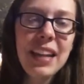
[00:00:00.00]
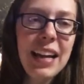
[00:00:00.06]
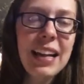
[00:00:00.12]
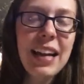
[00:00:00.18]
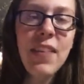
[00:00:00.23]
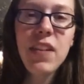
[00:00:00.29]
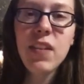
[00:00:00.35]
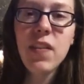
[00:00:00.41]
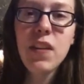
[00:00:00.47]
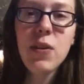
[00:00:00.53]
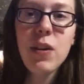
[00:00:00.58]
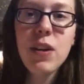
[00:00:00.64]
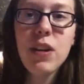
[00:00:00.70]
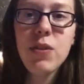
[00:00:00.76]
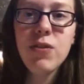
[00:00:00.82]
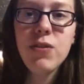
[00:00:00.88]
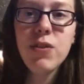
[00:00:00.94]
Again, that's something you
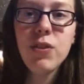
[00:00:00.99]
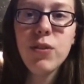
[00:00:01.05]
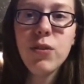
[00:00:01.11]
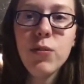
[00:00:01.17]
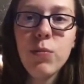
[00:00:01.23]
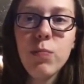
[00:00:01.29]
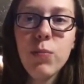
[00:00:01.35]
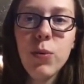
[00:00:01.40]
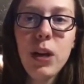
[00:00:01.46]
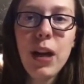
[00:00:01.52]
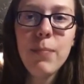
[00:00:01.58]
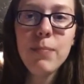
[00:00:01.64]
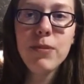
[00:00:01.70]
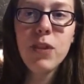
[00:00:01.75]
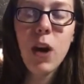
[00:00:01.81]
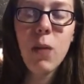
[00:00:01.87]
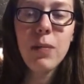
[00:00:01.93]
get used to. Boot
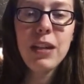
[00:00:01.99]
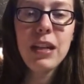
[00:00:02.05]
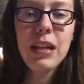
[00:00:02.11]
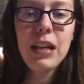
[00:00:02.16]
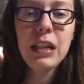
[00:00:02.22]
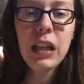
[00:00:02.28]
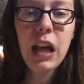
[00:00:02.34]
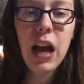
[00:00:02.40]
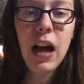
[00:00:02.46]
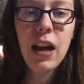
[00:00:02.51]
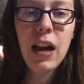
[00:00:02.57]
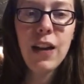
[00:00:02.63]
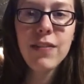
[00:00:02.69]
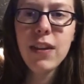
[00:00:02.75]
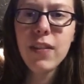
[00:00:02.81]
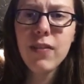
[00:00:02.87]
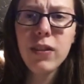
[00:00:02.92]
camps taught me to eat a lot.
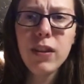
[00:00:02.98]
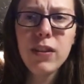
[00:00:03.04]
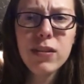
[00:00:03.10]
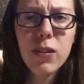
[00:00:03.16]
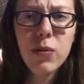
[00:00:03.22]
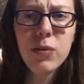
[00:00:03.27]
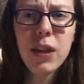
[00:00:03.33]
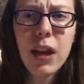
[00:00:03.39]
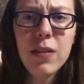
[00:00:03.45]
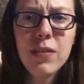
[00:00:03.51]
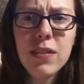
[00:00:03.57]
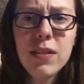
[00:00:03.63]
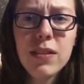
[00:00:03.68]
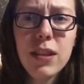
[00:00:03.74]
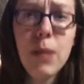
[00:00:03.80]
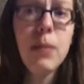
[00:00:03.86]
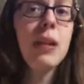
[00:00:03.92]
I've definitely slowed down
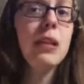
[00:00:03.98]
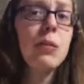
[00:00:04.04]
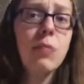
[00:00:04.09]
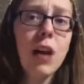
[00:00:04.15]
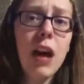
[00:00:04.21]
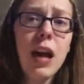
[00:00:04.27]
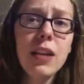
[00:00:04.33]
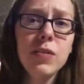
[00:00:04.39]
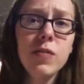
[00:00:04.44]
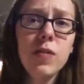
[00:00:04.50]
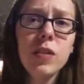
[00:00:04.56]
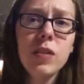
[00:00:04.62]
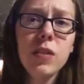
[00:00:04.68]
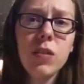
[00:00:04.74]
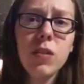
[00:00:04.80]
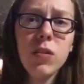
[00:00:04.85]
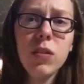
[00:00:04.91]
since then because I'm not as
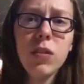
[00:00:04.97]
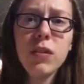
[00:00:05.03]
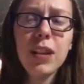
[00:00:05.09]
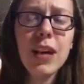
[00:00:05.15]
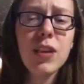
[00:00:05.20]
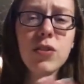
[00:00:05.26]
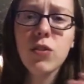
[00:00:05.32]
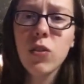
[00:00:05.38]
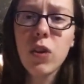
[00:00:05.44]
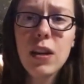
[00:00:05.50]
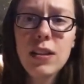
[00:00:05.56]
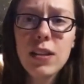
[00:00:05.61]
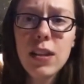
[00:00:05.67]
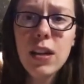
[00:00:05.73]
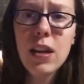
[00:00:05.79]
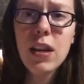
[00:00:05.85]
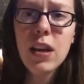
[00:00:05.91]
physical, not as
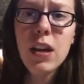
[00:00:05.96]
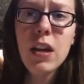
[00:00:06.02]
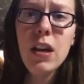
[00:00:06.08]
crazy